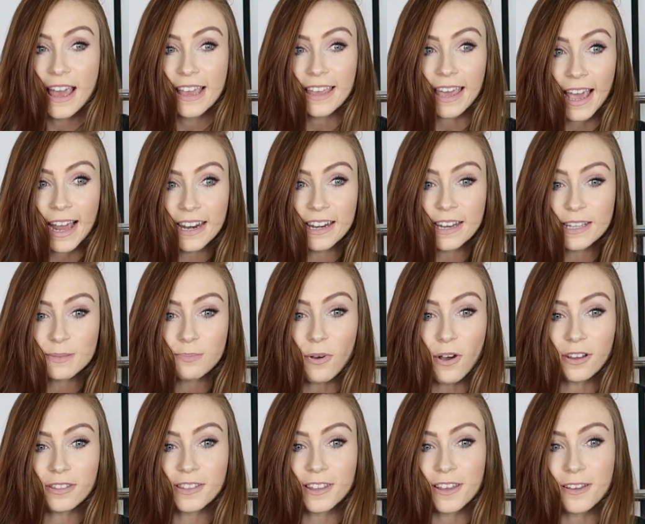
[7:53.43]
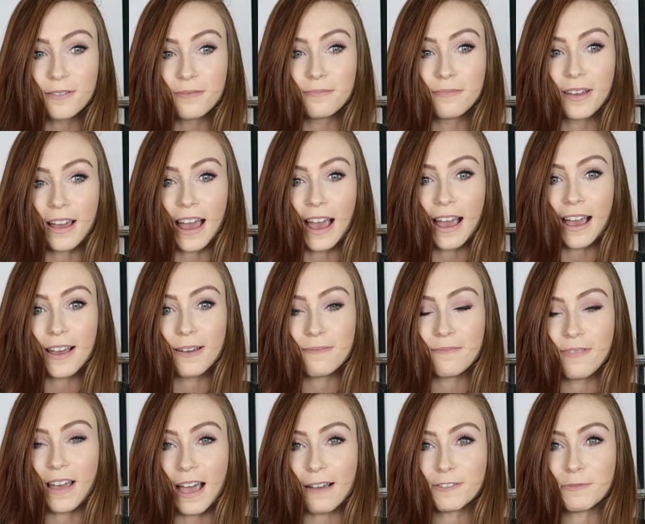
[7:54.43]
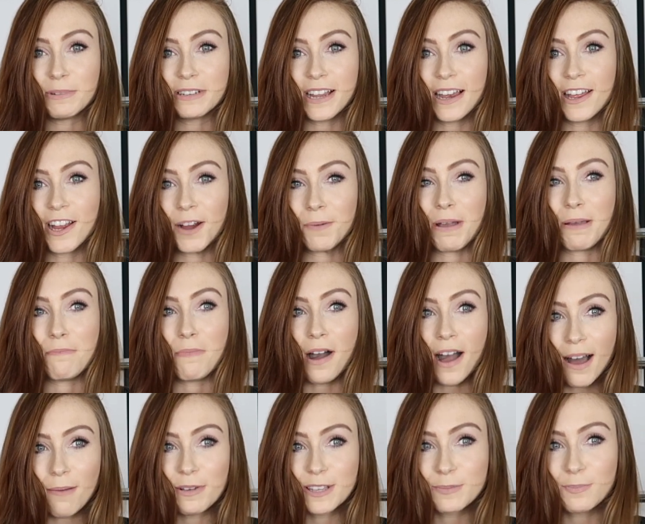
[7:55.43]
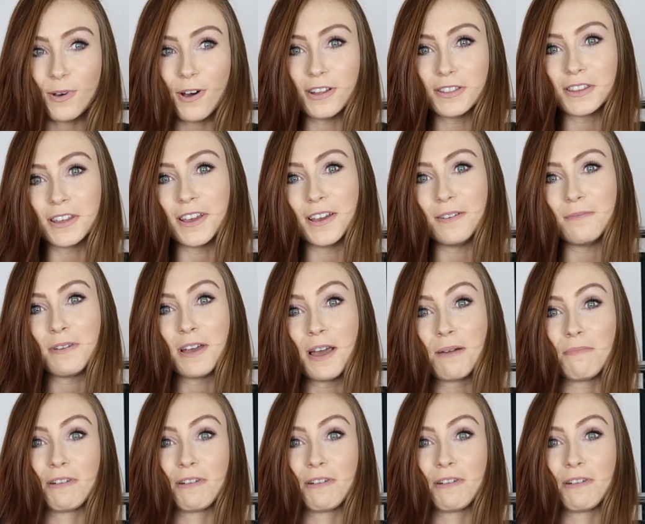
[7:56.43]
Kaylin has bought them after me telling her. My mom has bought them.